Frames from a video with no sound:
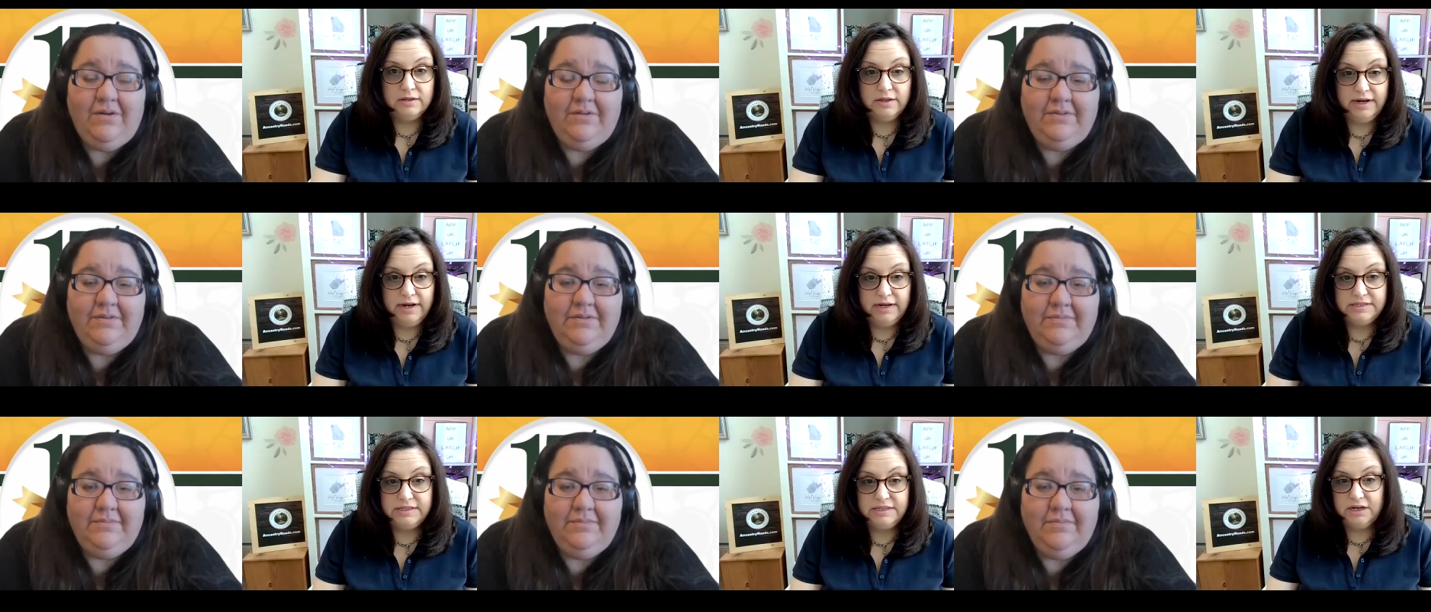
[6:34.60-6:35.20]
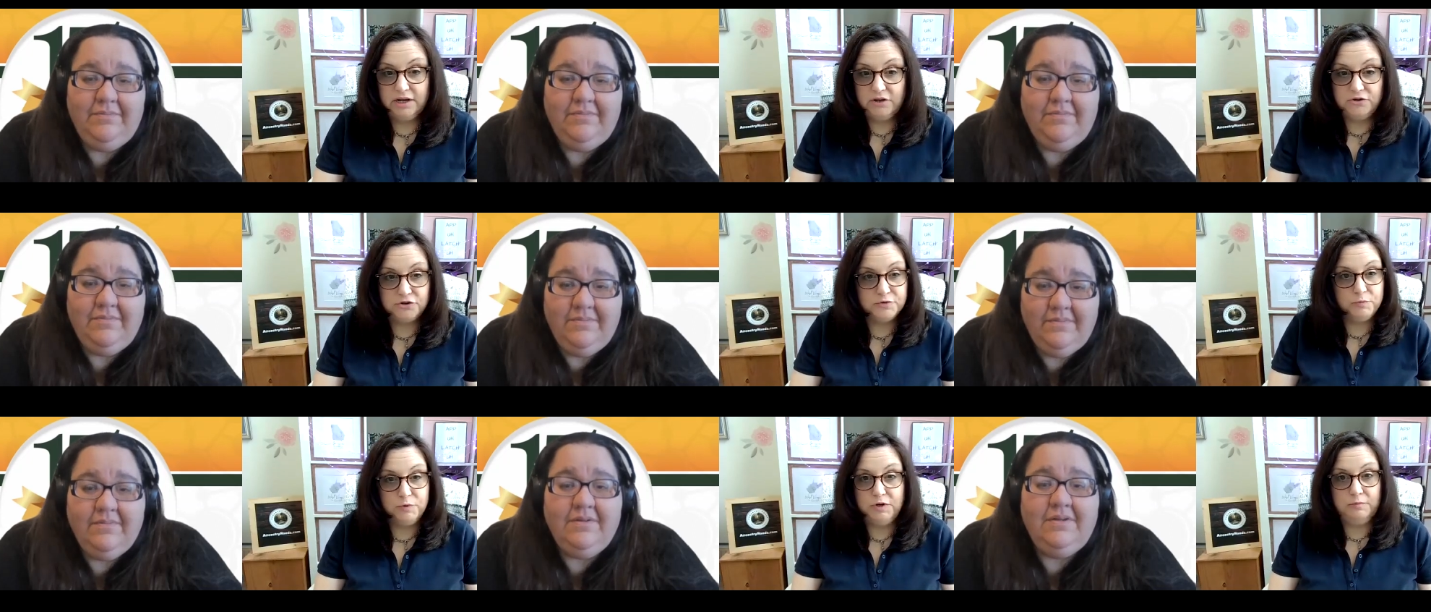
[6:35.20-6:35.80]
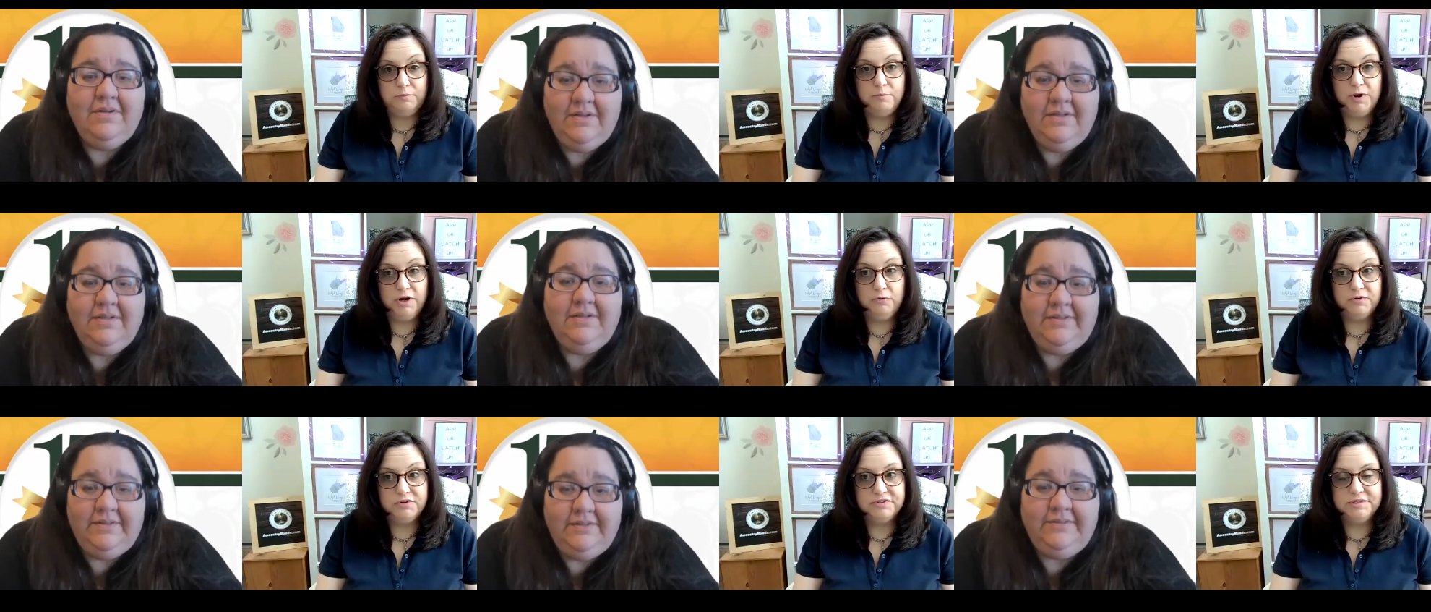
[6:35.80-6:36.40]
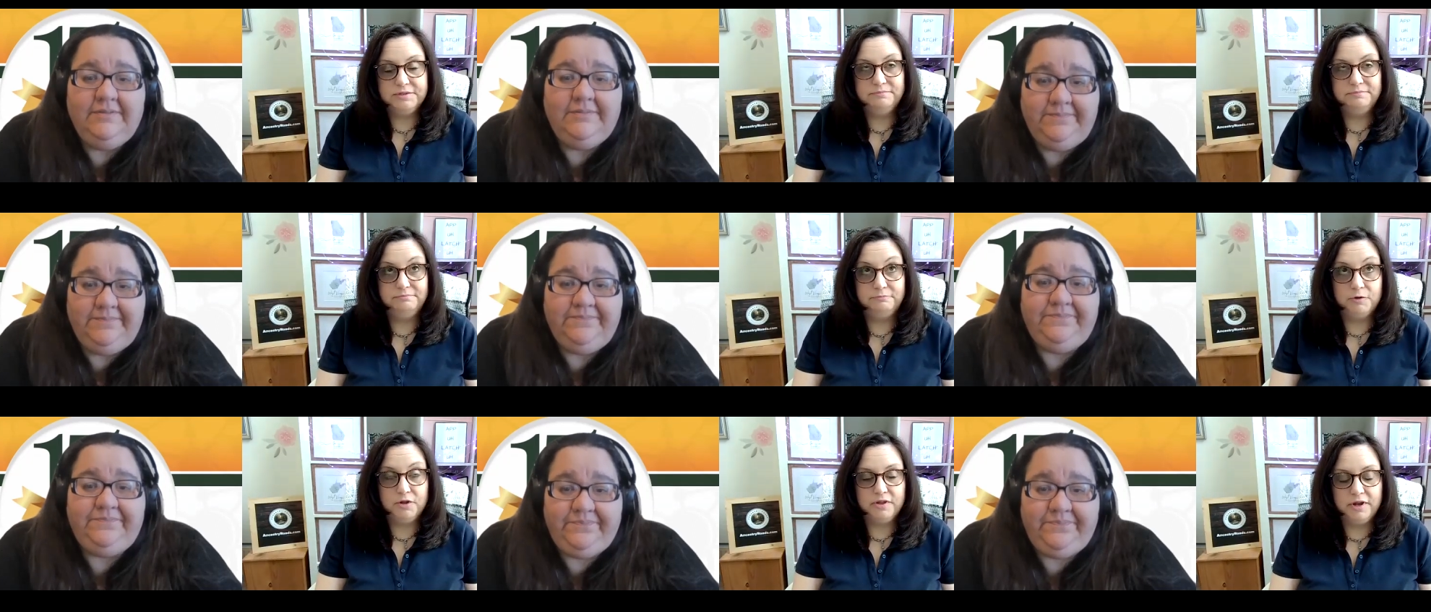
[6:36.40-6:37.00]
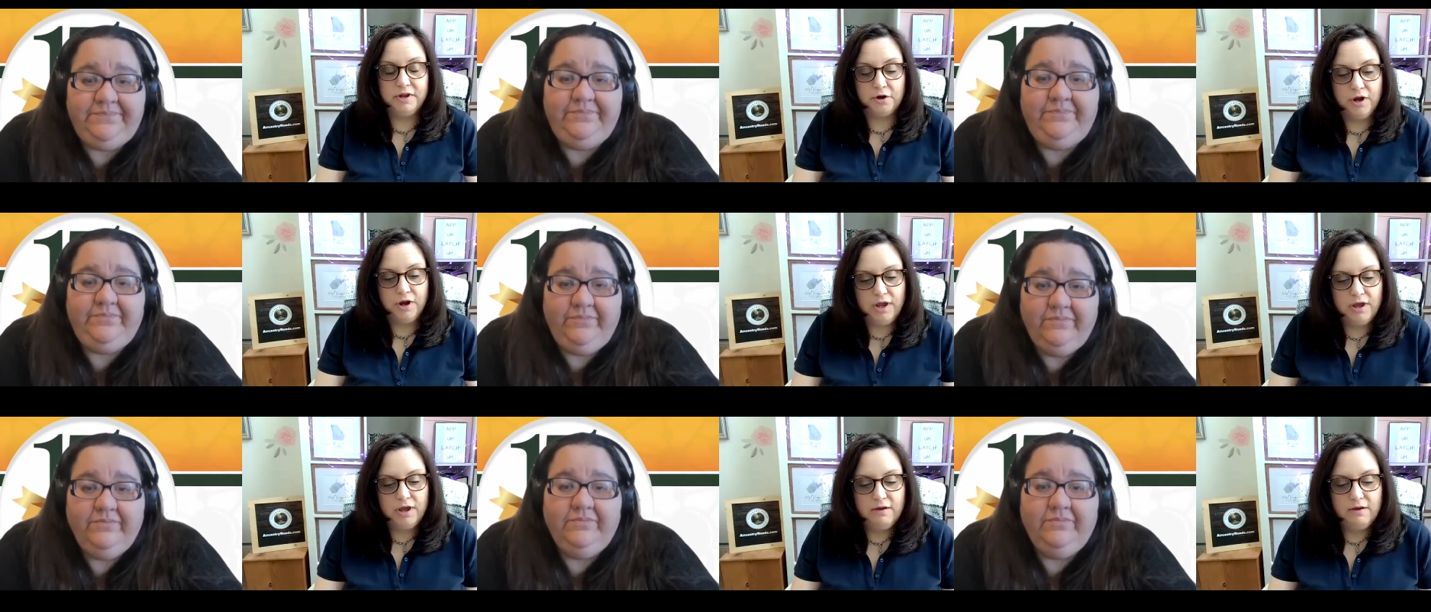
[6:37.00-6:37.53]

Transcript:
Speaker 1: in late 1800s when money wasn't really there.